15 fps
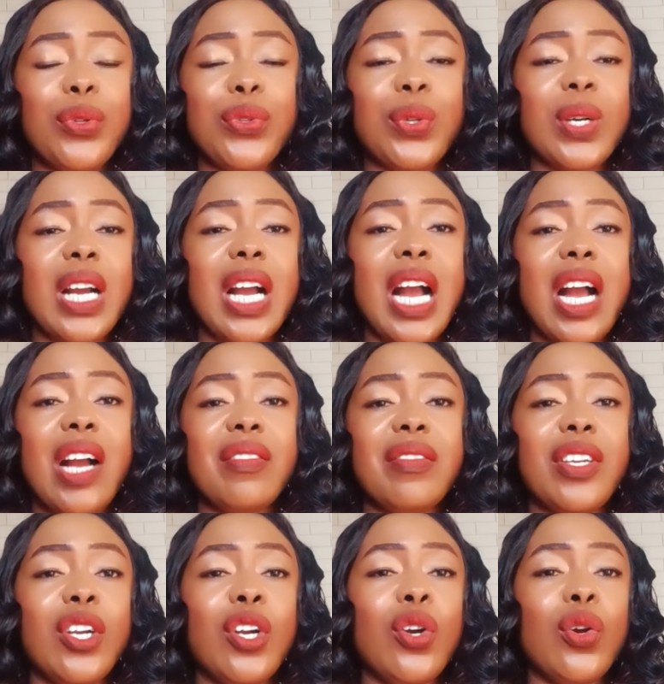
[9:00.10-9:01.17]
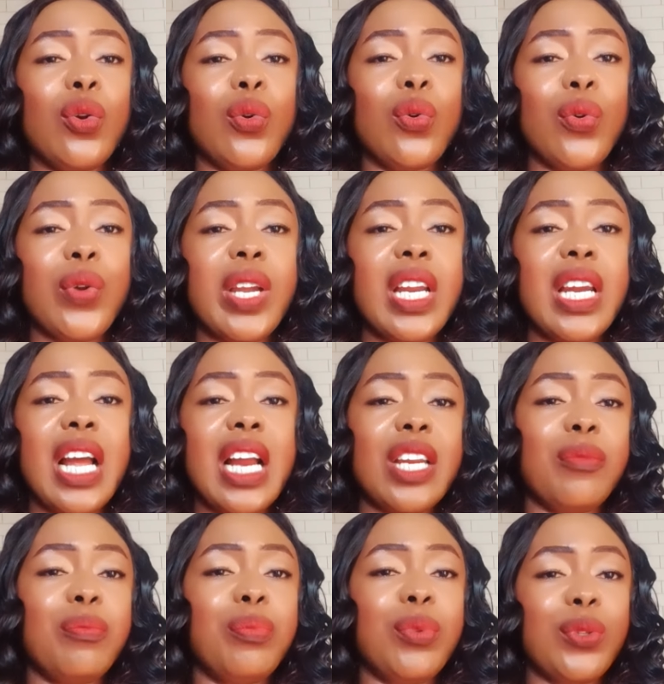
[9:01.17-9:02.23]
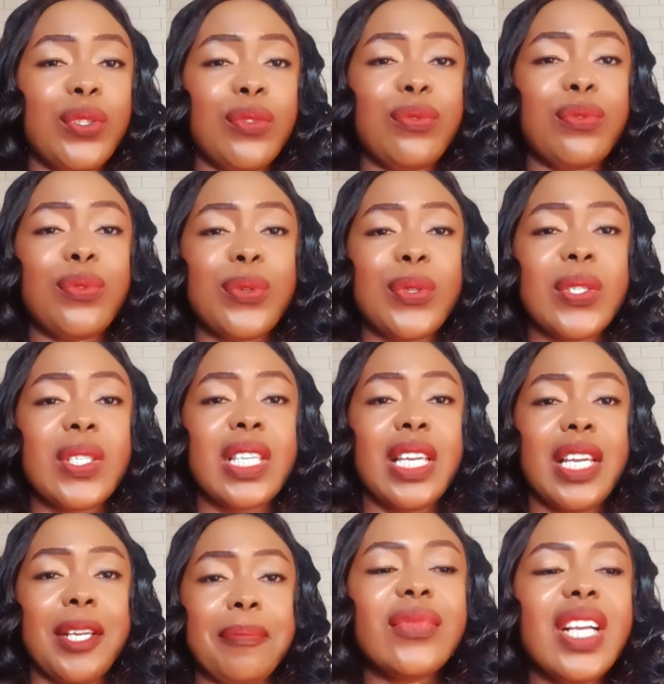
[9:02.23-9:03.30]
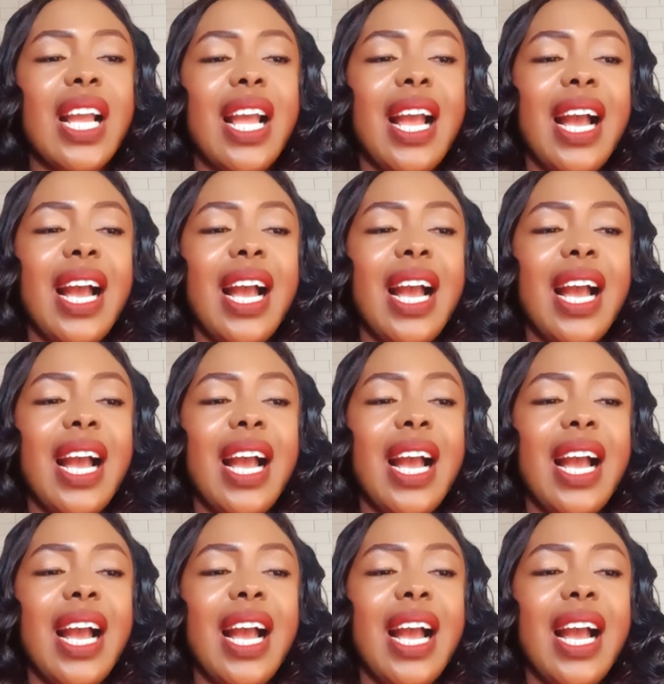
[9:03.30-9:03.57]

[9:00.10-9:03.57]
to have a glowing and a beautiful skin.